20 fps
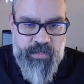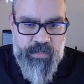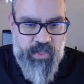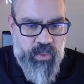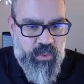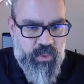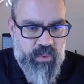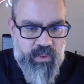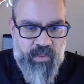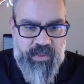
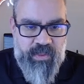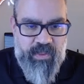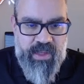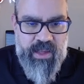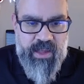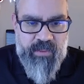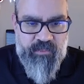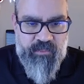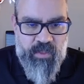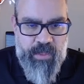pulled
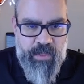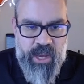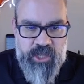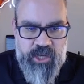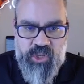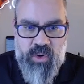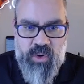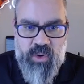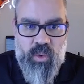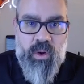the
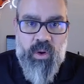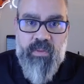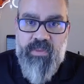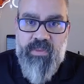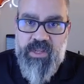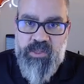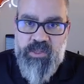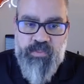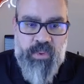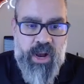information on
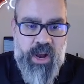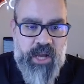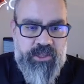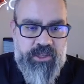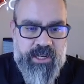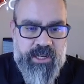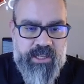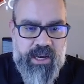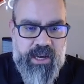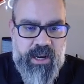this
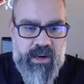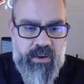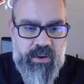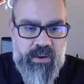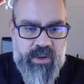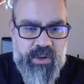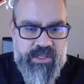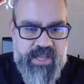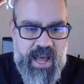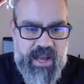project and I know
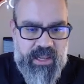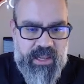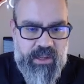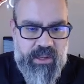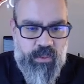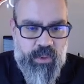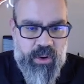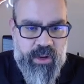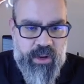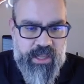exactly
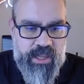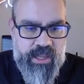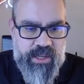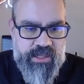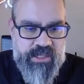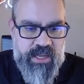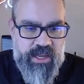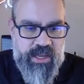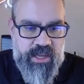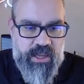where it
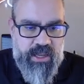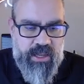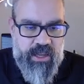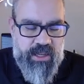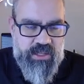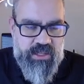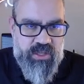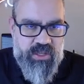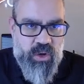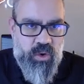is.
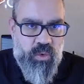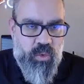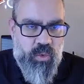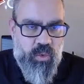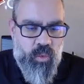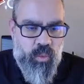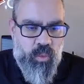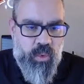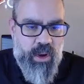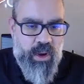So
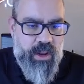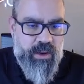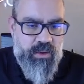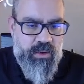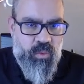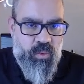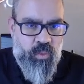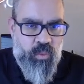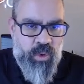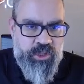what
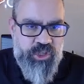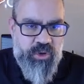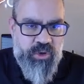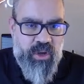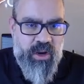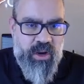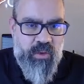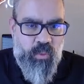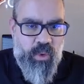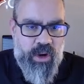you're
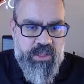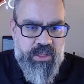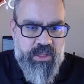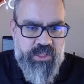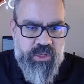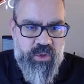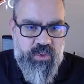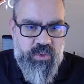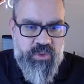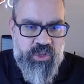gonna wanna
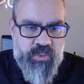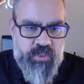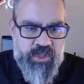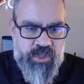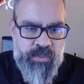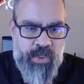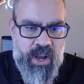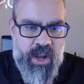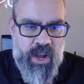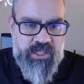do to
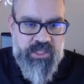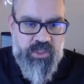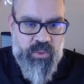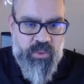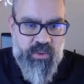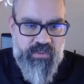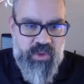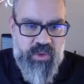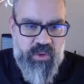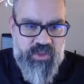respond to
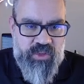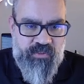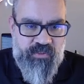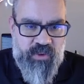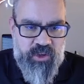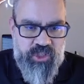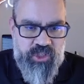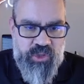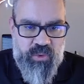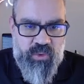reviews,
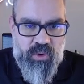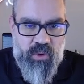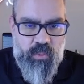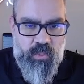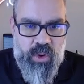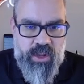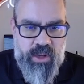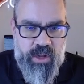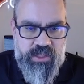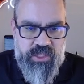first you're gonna
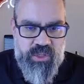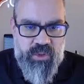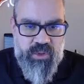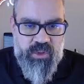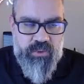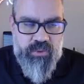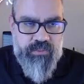want to